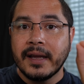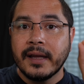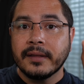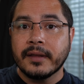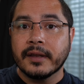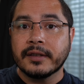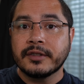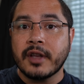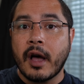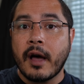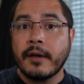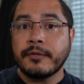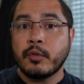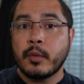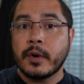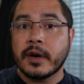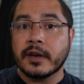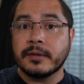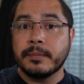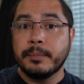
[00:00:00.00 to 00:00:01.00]
the
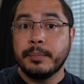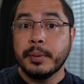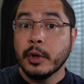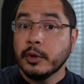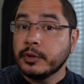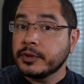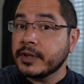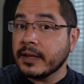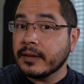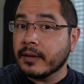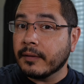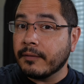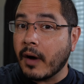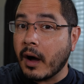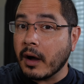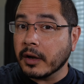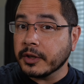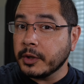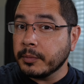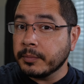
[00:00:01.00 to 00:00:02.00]
software is boosting the
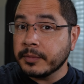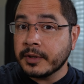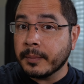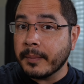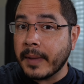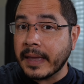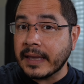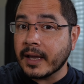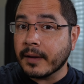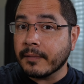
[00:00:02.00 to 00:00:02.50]
volume to make